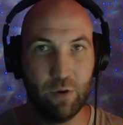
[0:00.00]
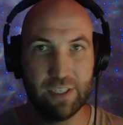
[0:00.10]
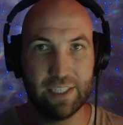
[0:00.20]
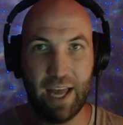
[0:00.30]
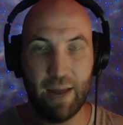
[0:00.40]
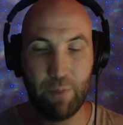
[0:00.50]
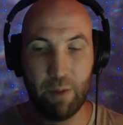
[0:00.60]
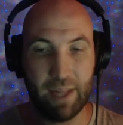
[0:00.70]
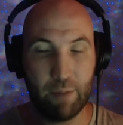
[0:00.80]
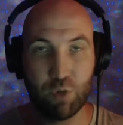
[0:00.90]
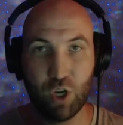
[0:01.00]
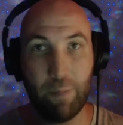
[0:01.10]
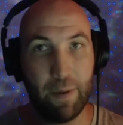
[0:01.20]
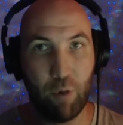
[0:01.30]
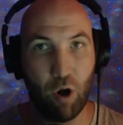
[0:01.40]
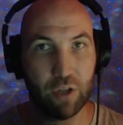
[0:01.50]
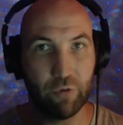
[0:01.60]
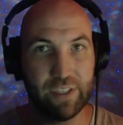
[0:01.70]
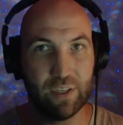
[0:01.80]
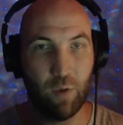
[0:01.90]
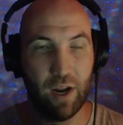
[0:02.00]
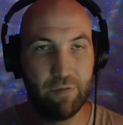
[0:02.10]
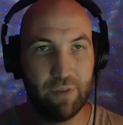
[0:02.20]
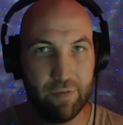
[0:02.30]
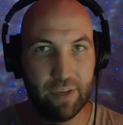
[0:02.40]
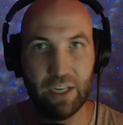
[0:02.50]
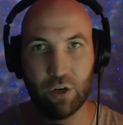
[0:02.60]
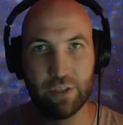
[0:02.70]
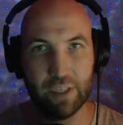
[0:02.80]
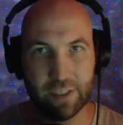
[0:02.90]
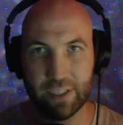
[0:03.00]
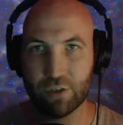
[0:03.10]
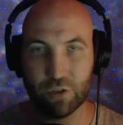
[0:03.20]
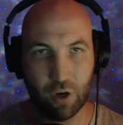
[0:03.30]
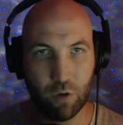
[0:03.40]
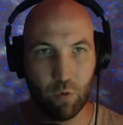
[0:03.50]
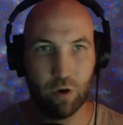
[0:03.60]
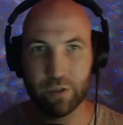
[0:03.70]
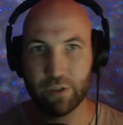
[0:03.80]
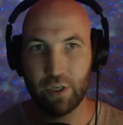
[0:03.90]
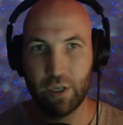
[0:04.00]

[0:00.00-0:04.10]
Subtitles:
is that maybe that could be part of the reason why VV or Disney or Star Wars,